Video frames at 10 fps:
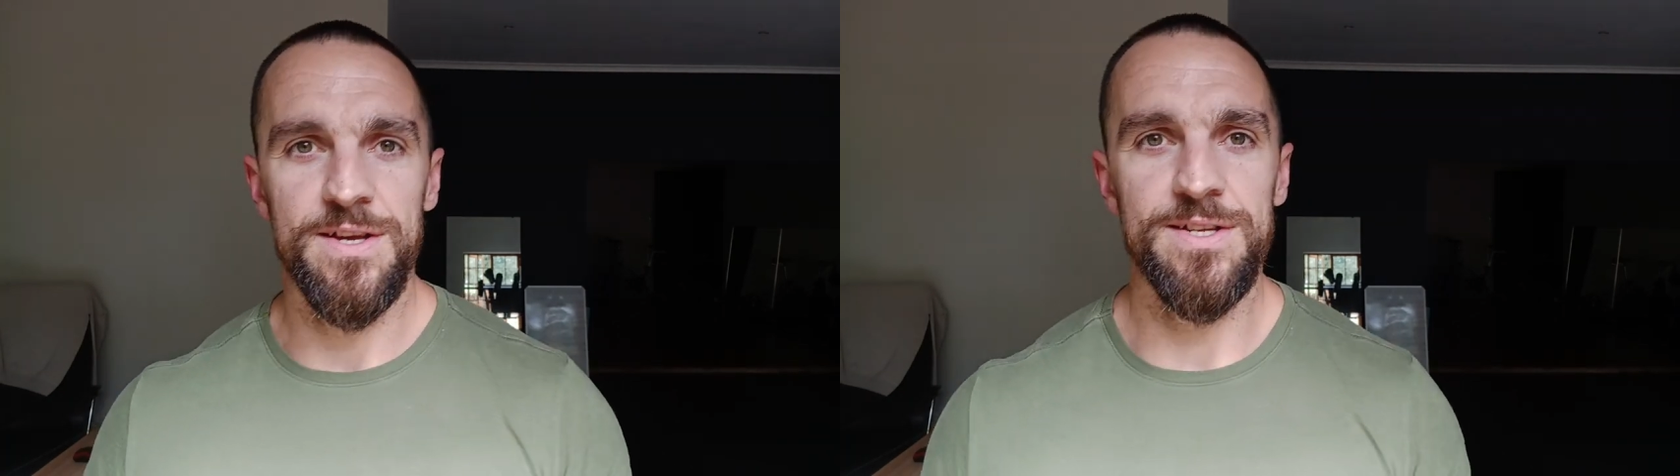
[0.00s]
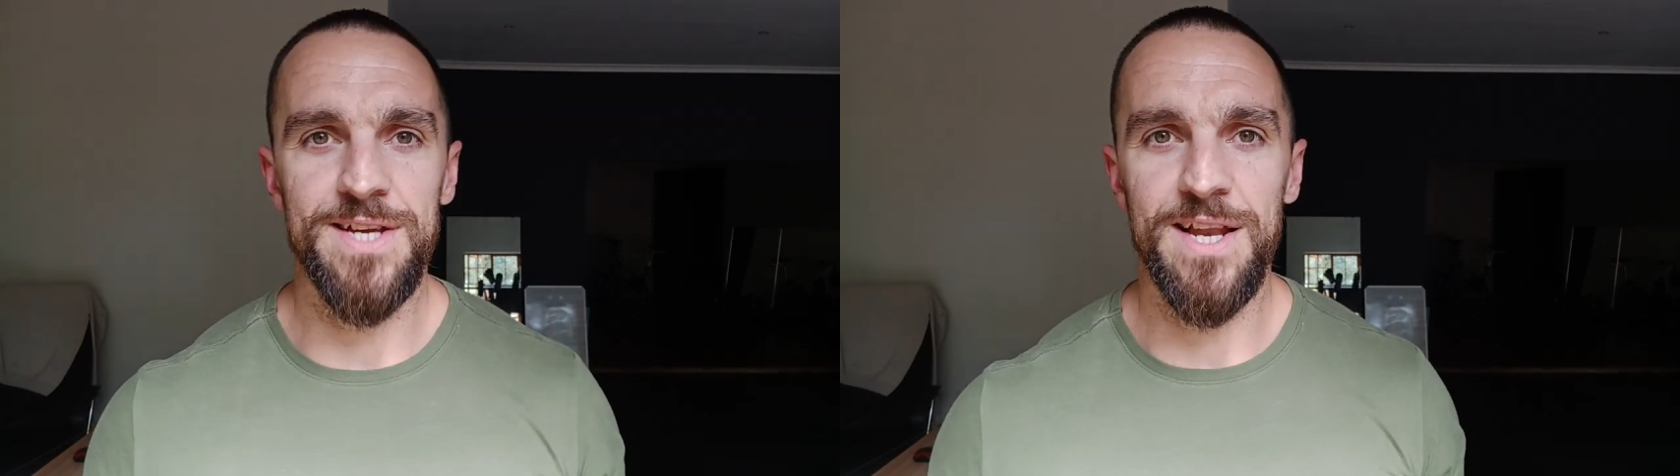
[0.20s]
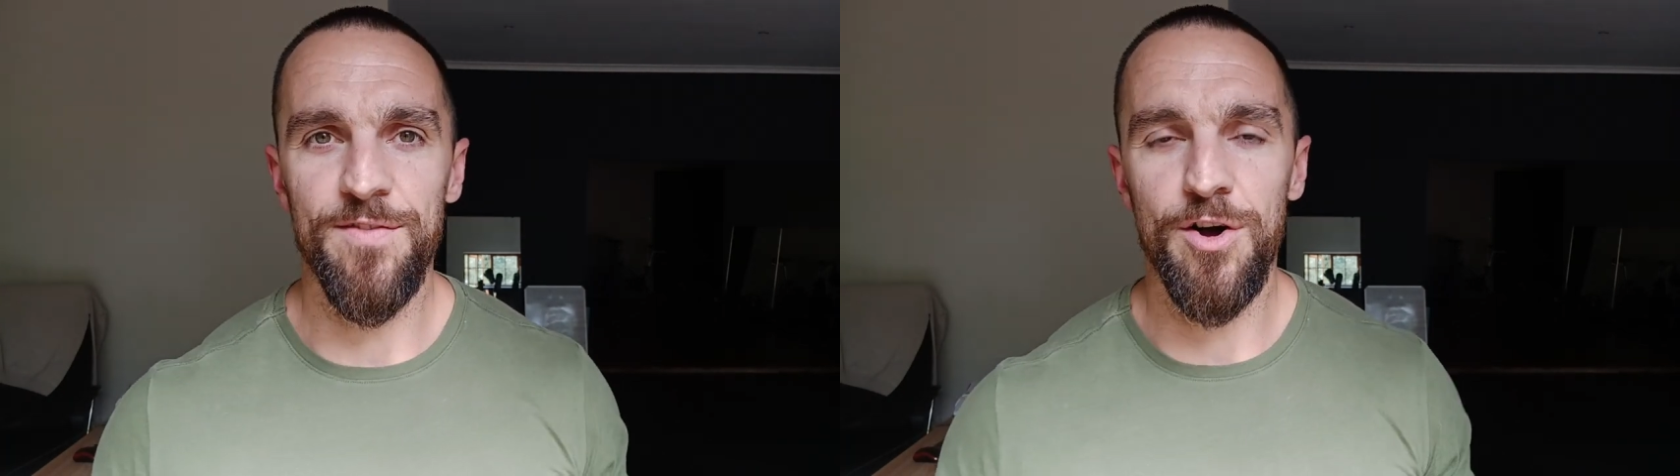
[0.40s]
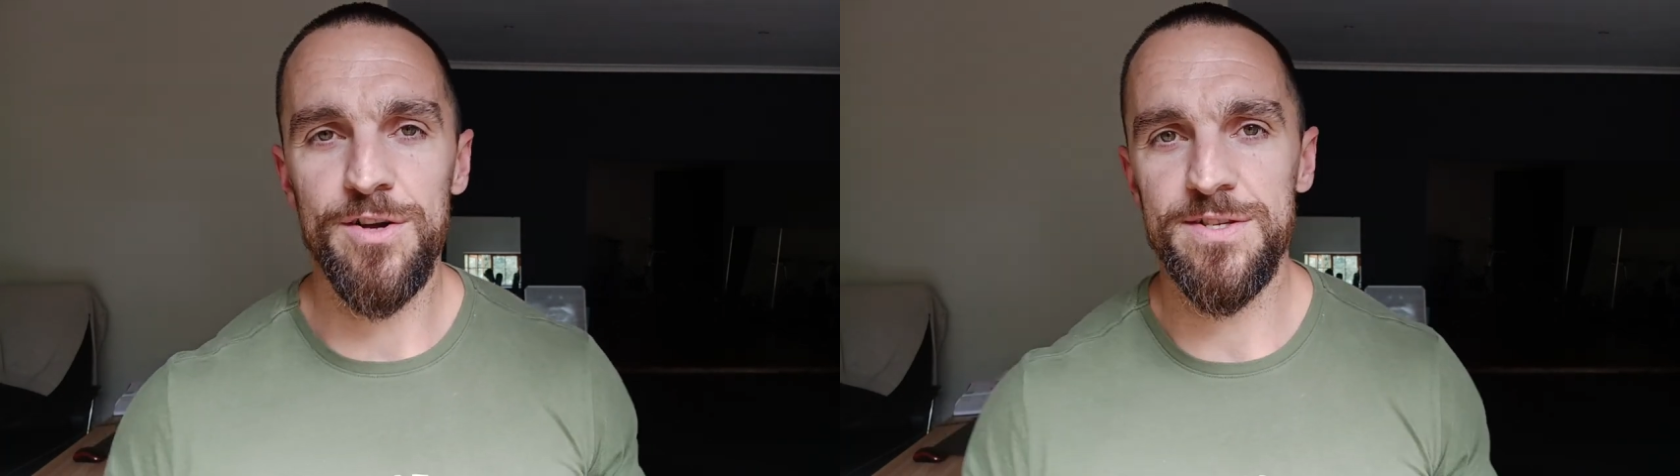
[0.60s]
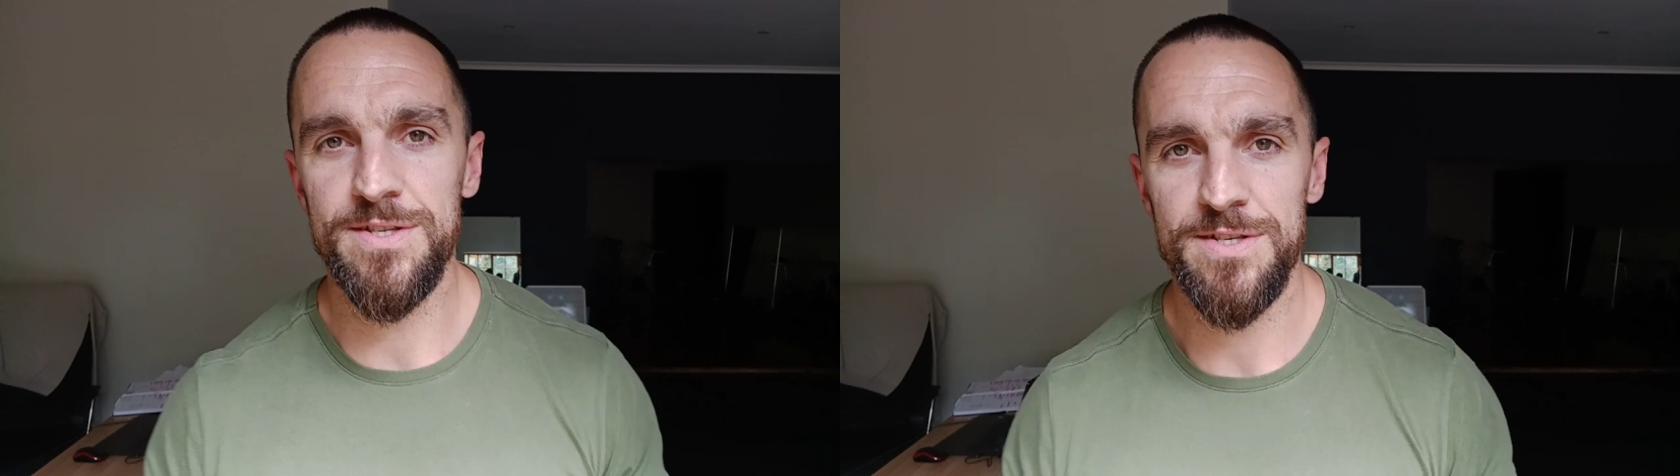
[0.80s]
is that I've
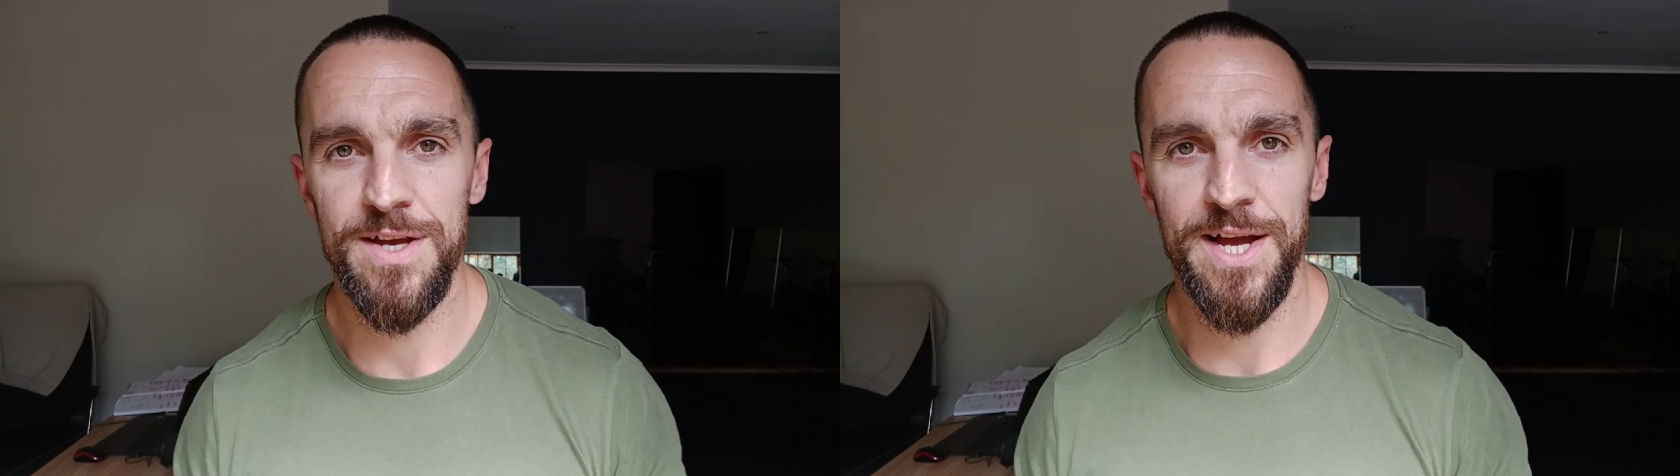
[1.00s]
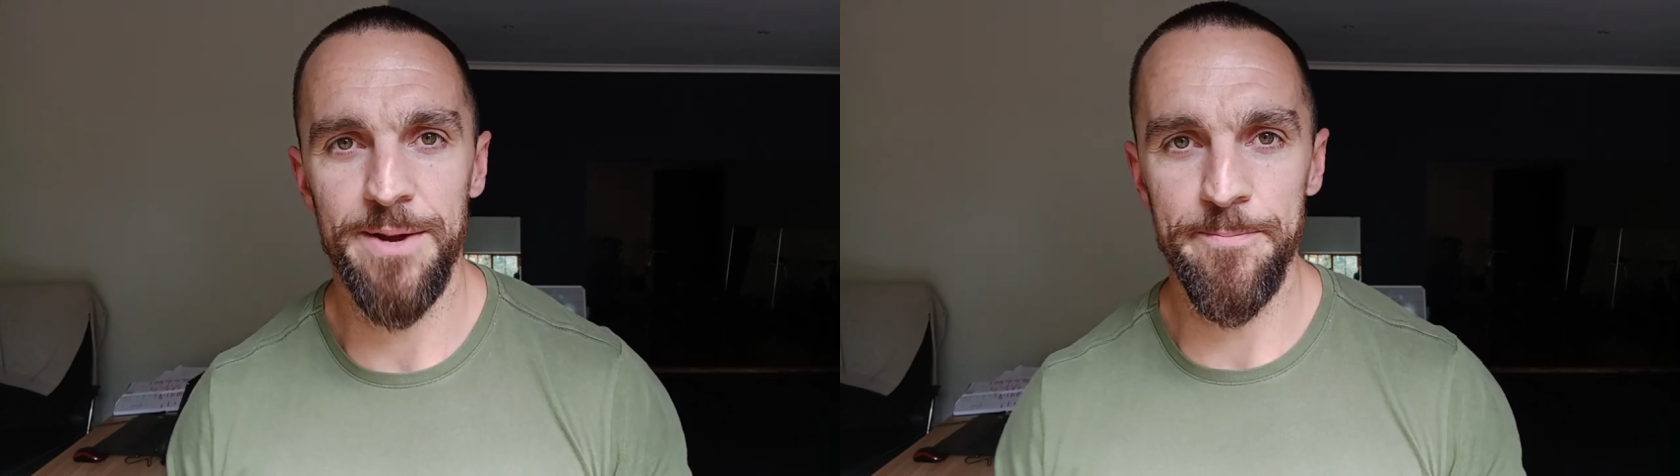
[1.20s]
asked